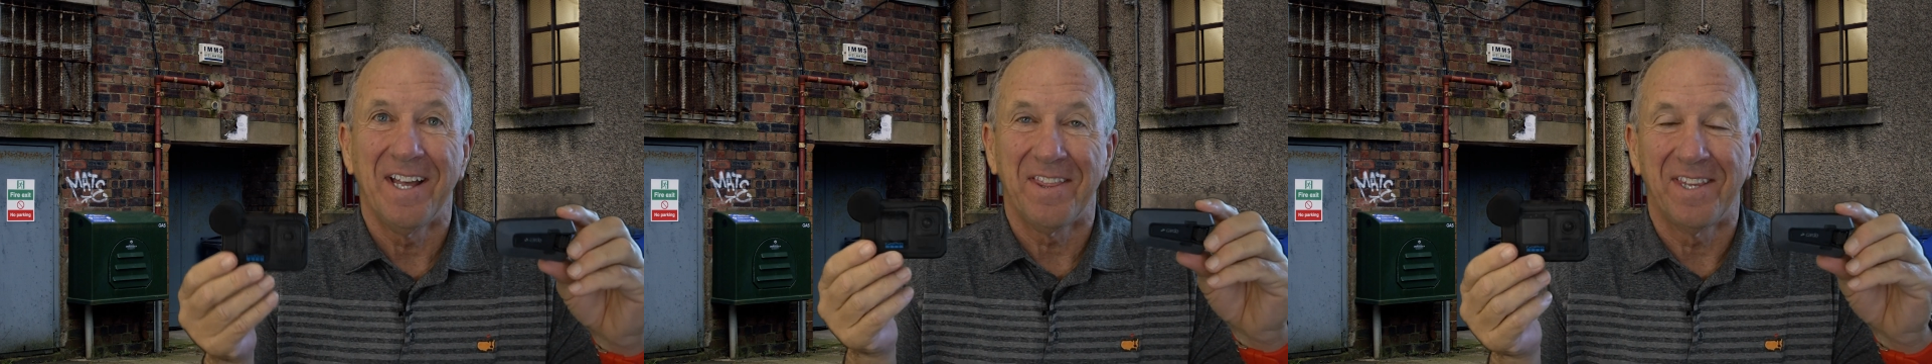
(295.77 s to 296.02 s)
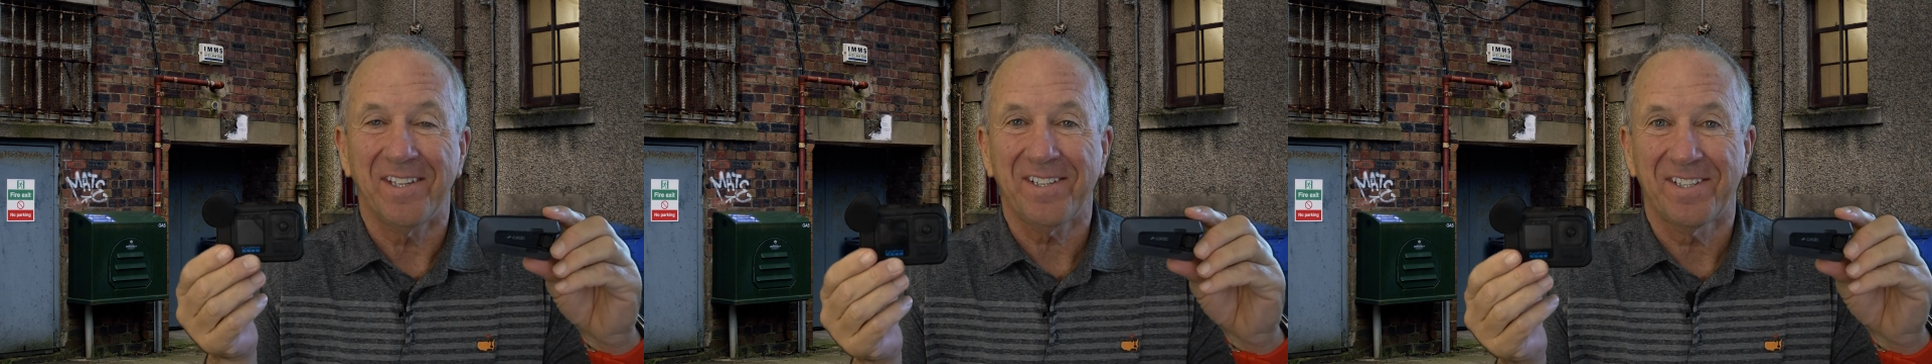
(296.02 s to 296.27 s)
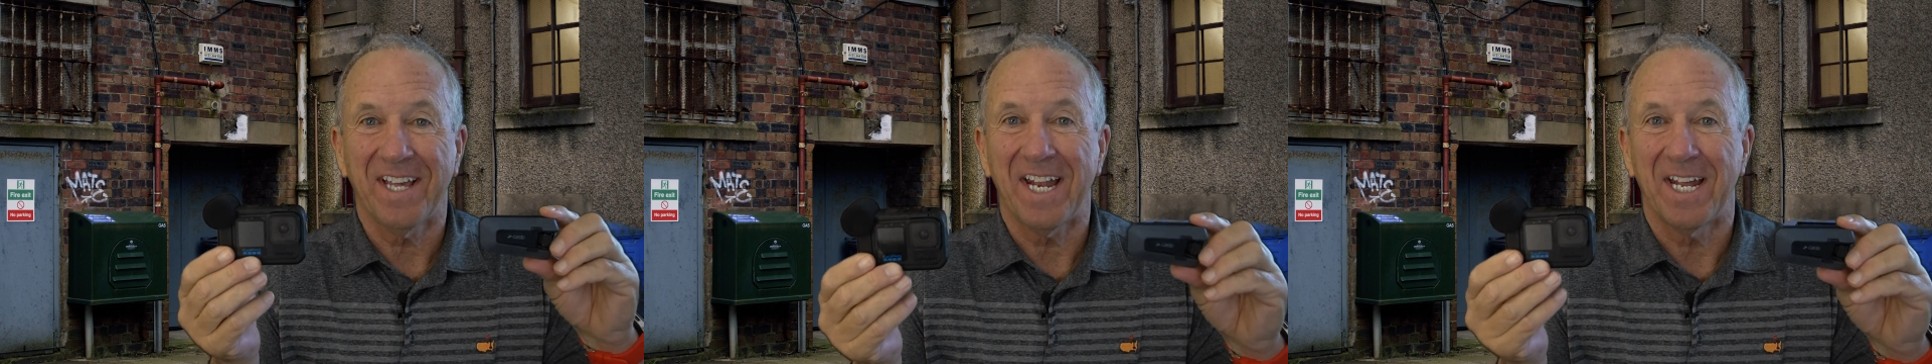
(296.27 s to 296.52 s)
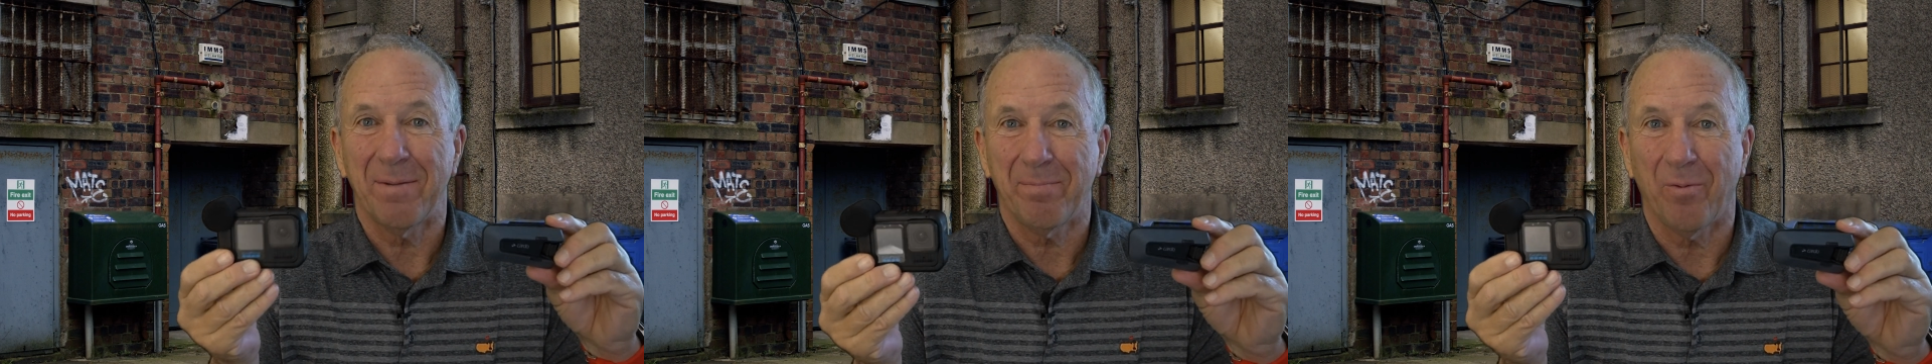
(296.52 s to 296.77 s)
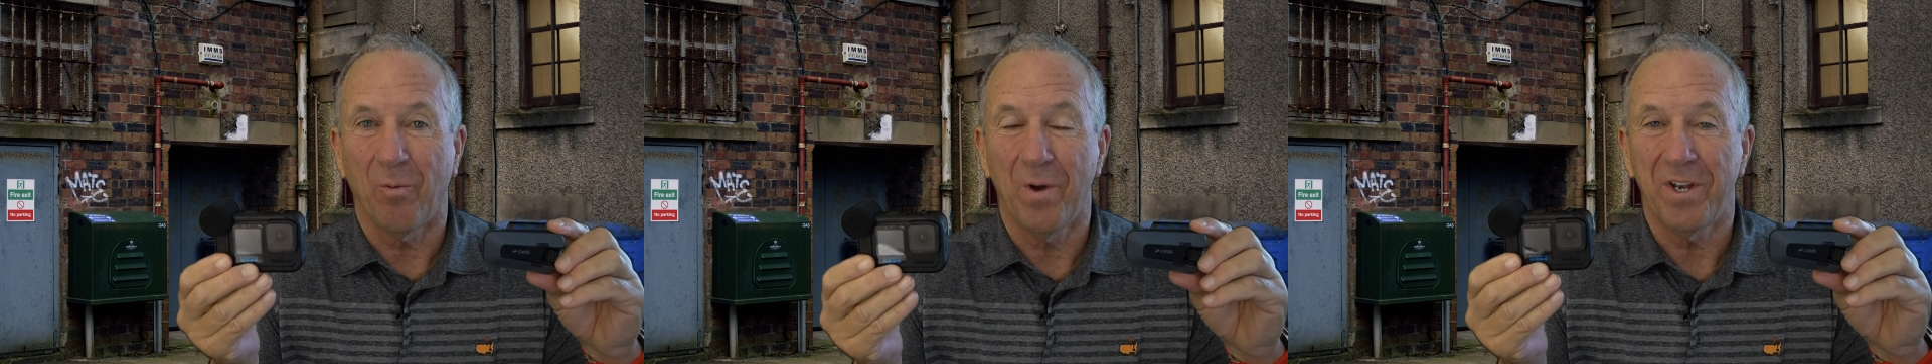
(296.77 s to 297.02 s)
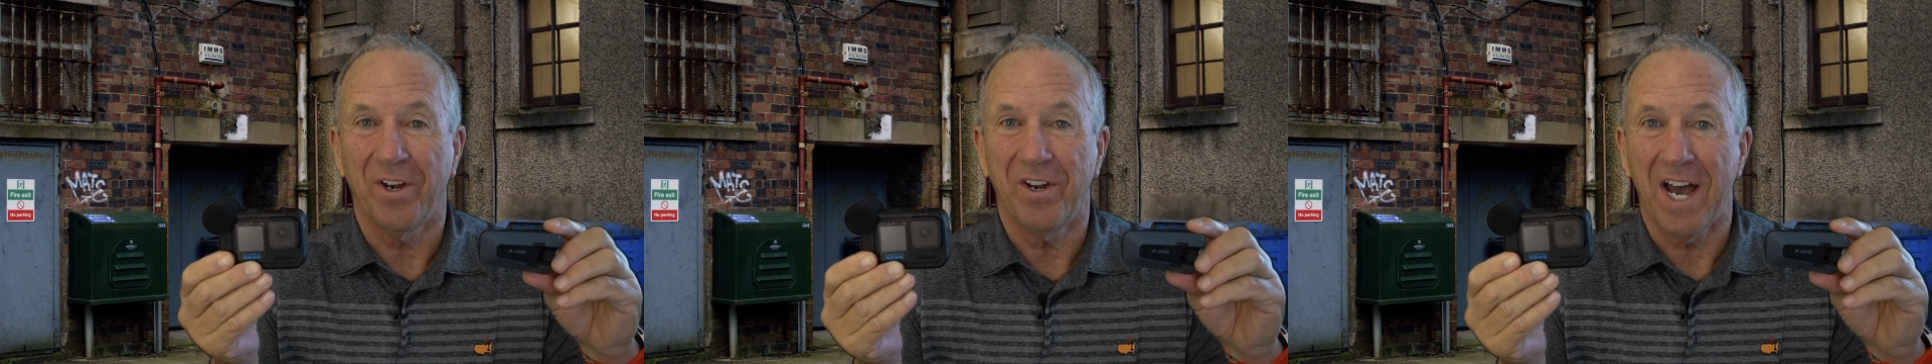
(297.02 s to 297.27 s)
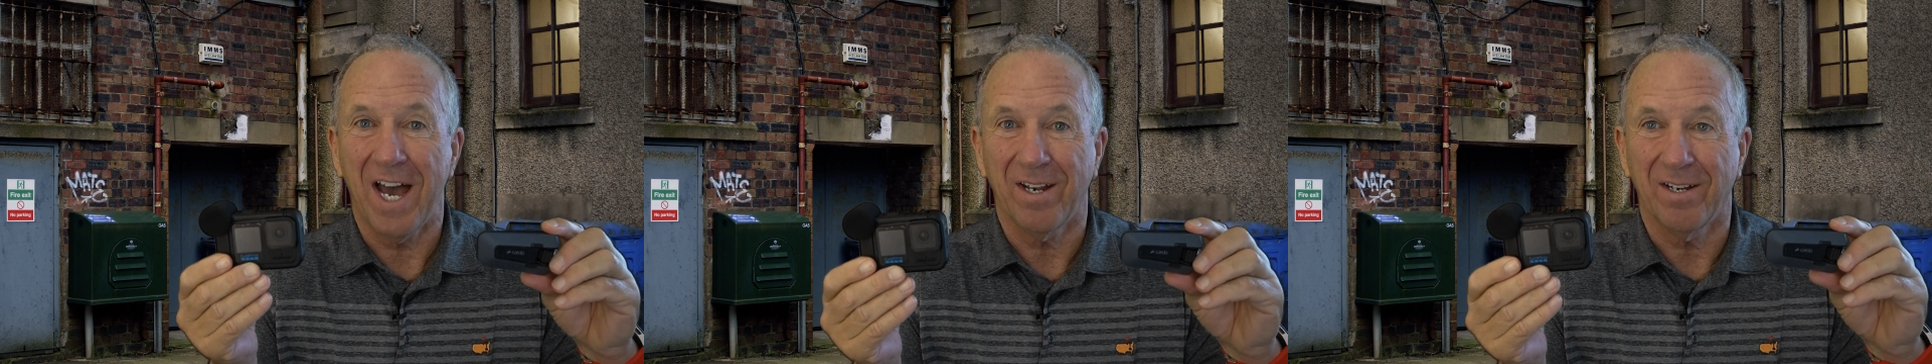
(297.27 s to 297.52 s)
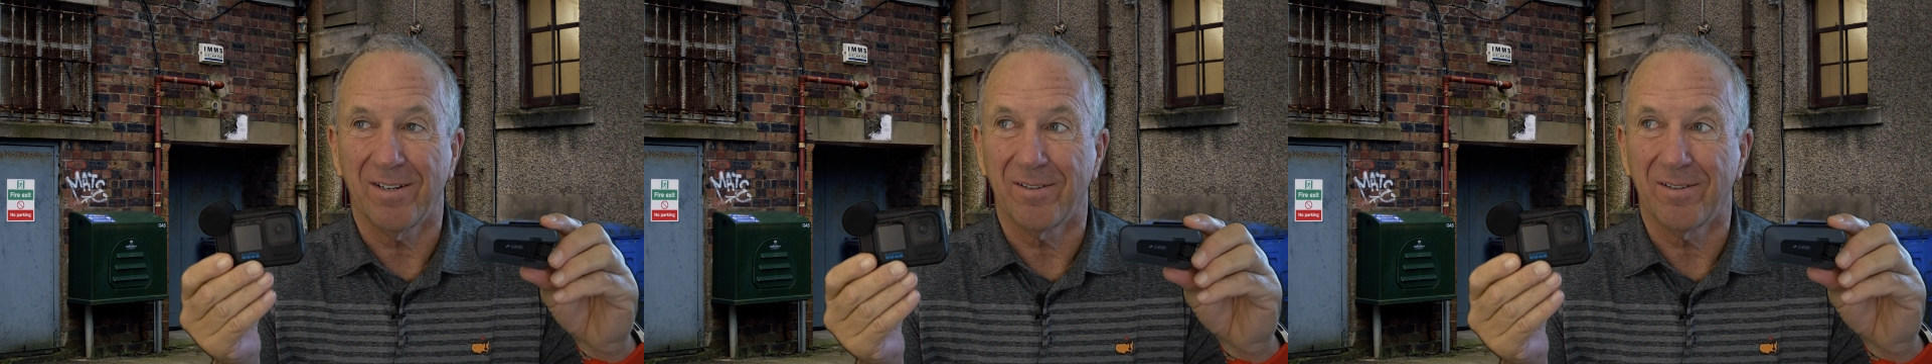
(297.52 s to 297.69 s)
This setup, when you're not